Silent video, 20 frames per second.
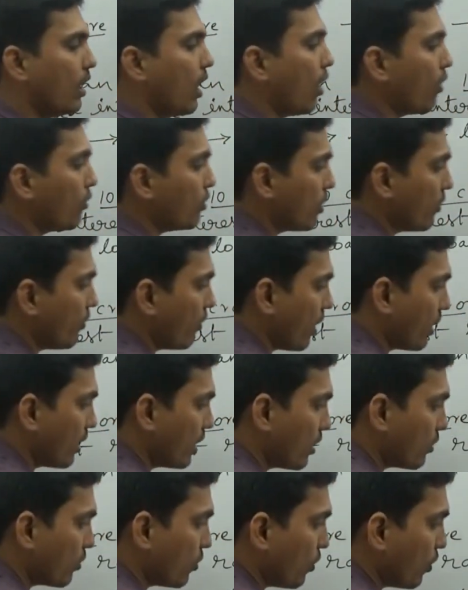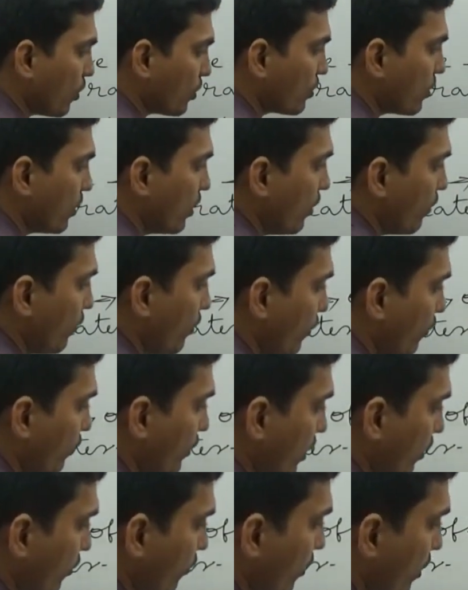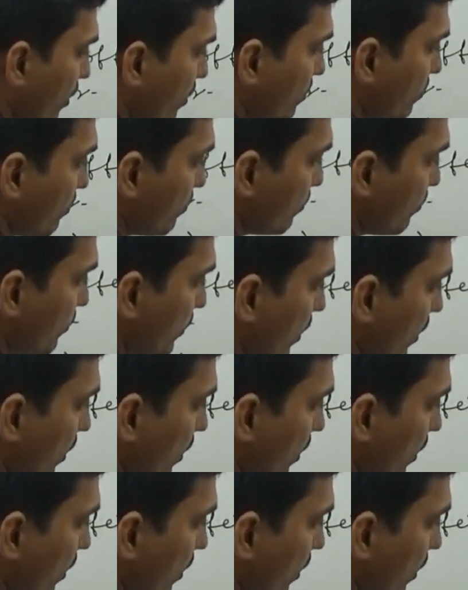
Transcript: out of 100 crores 50 from